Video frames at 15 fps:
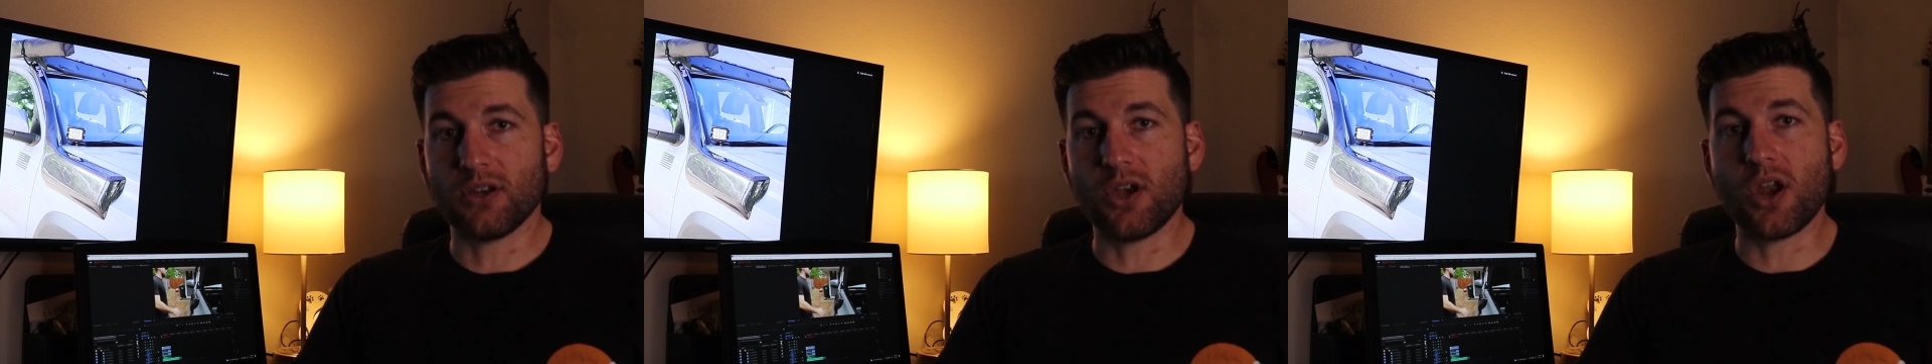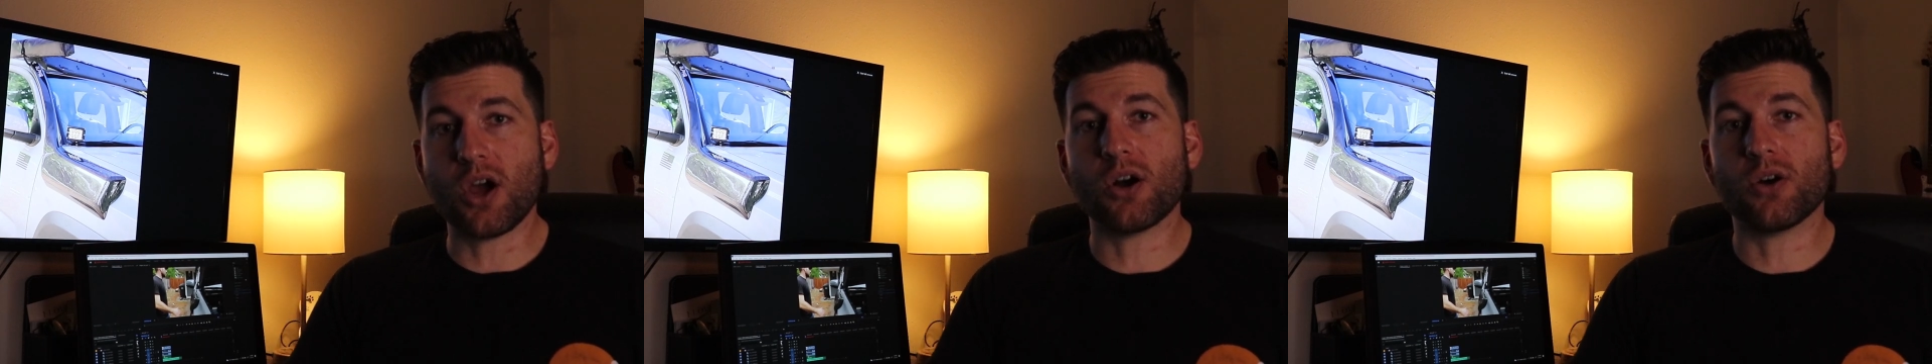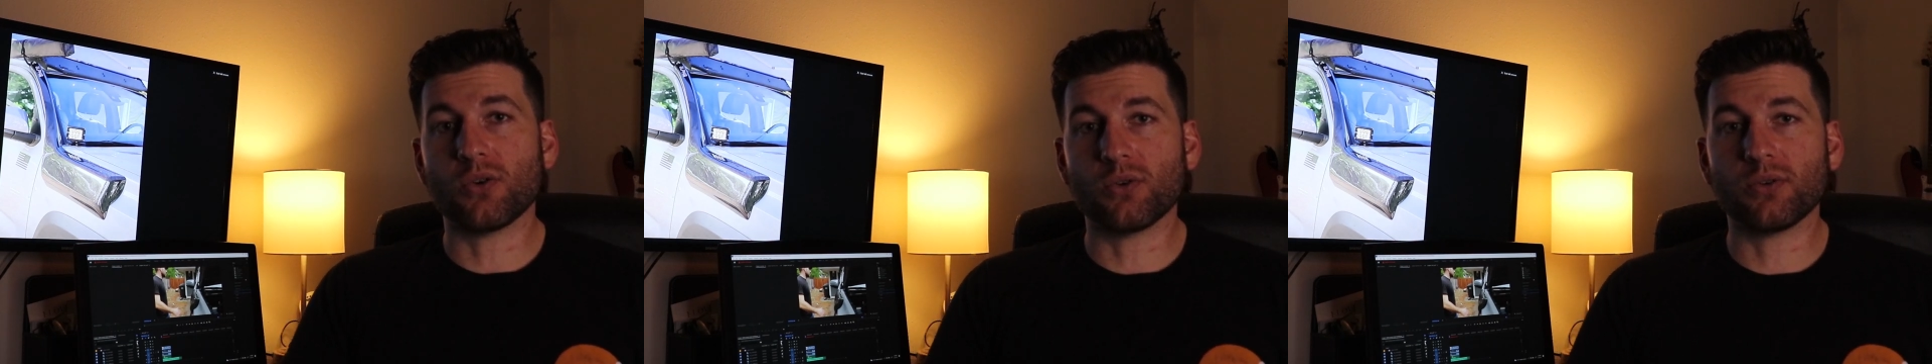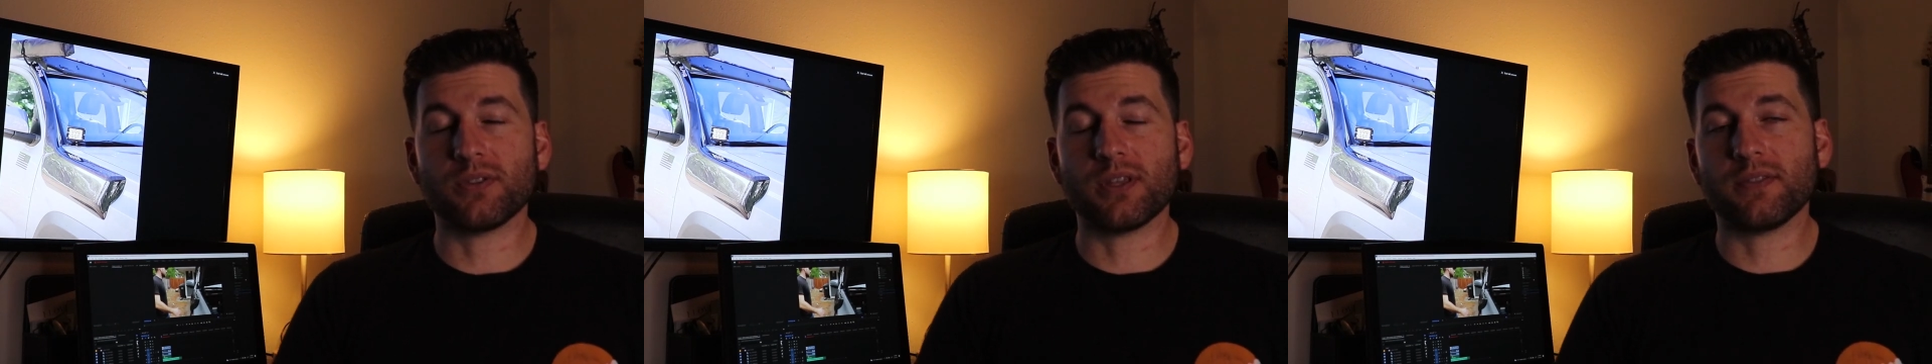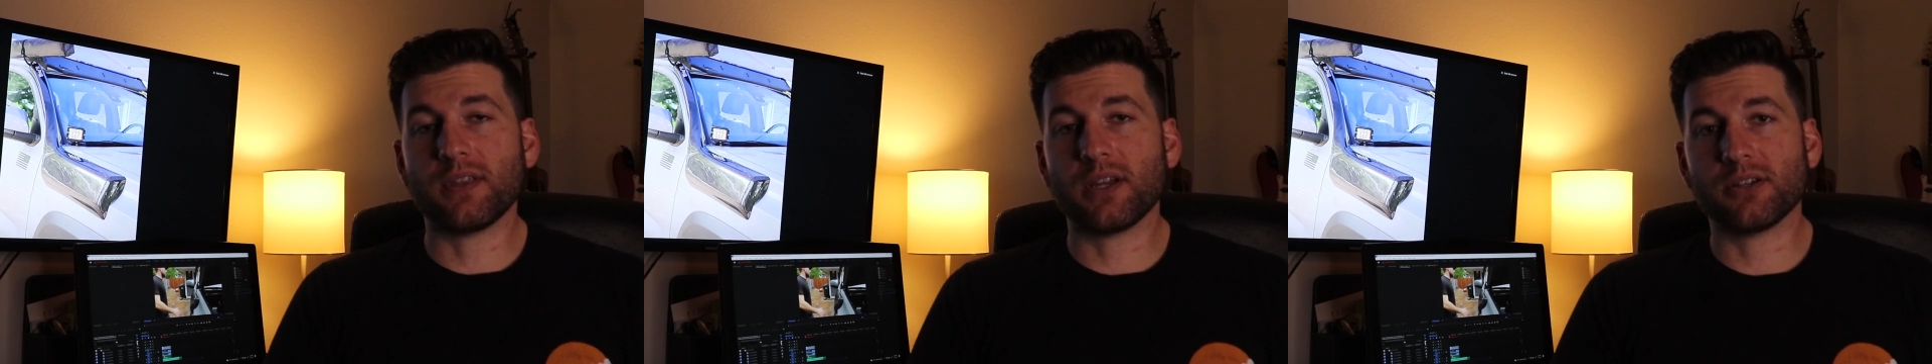know
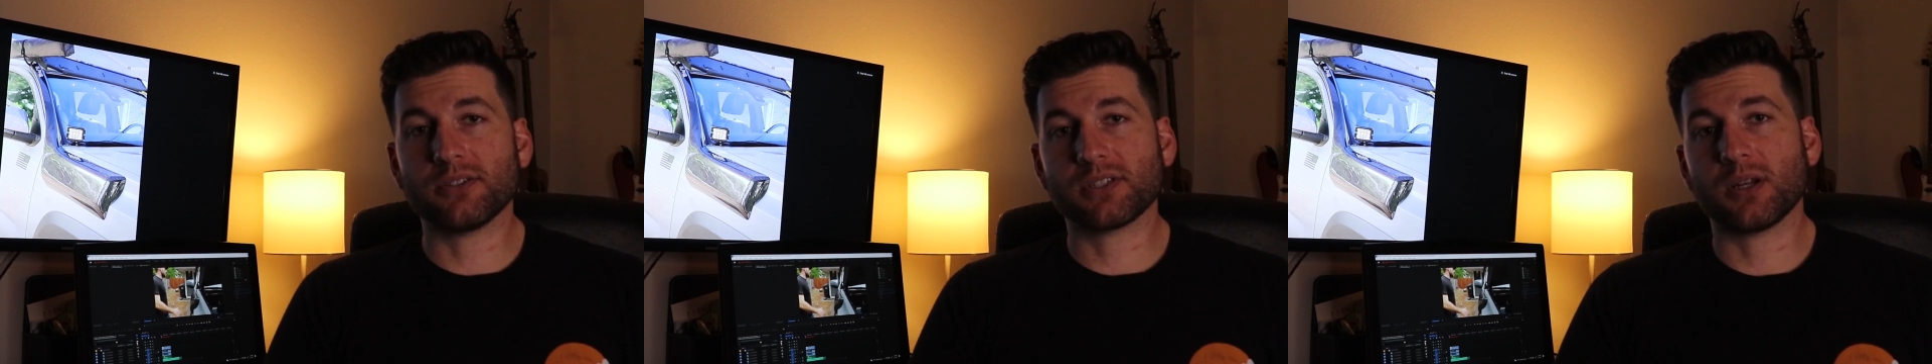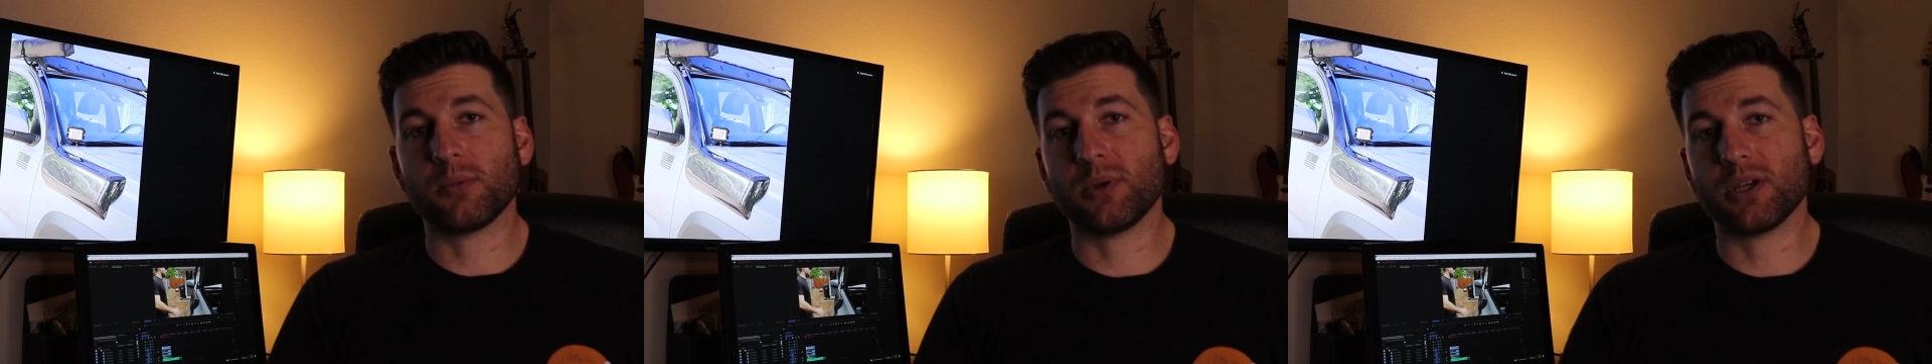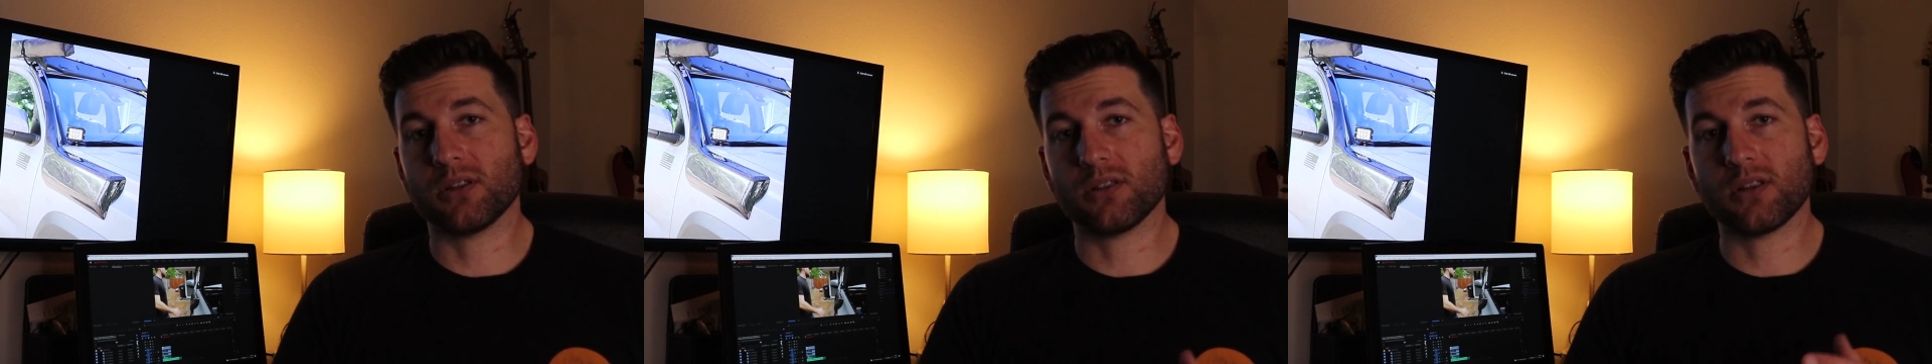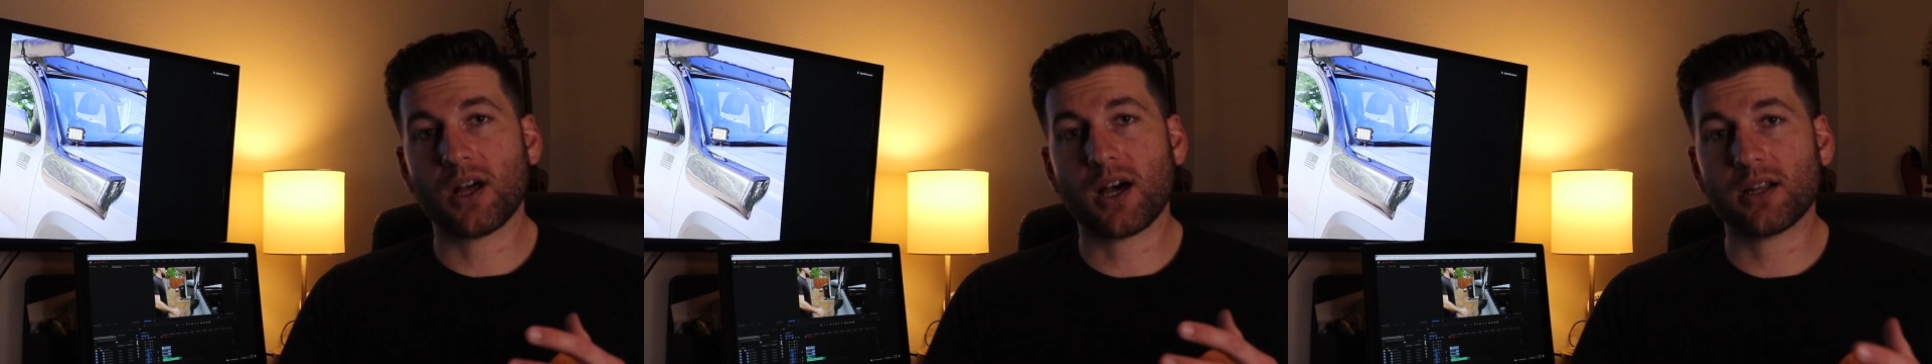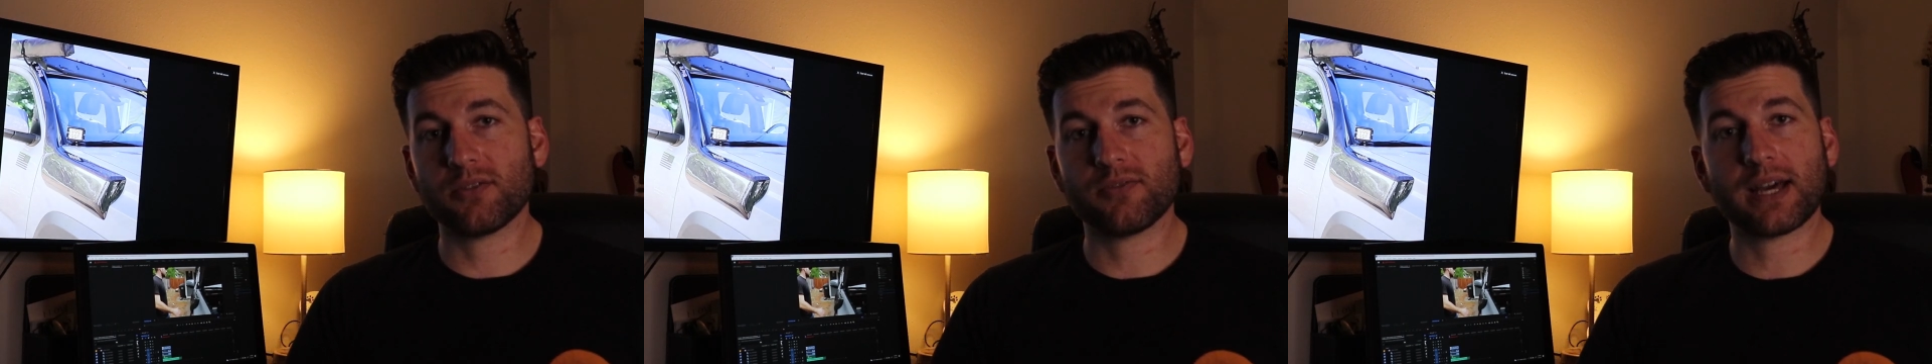that there's gonna be a
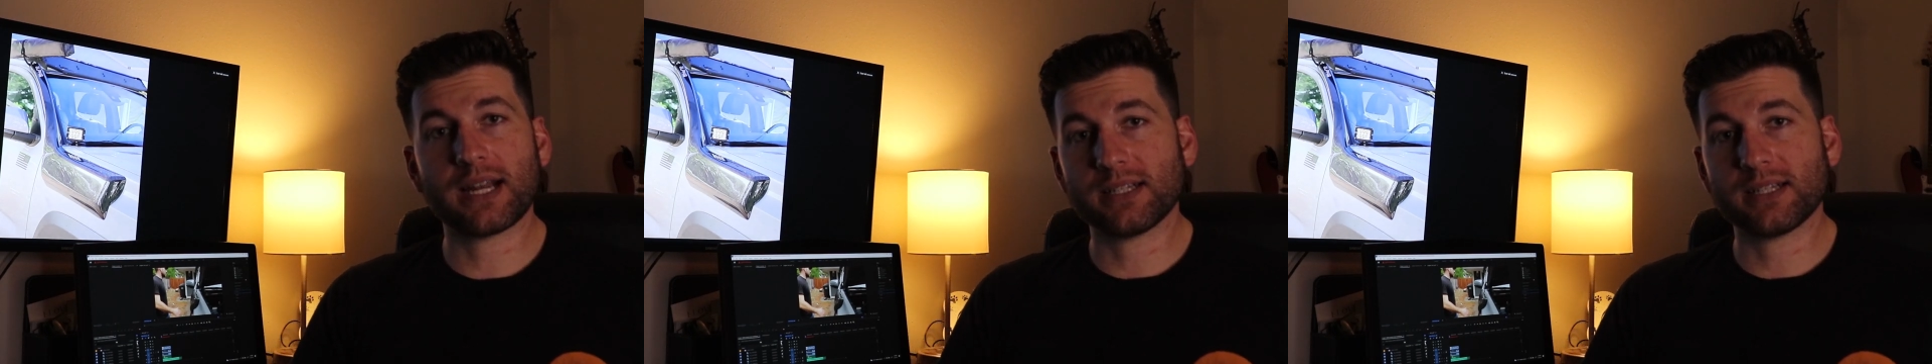lot of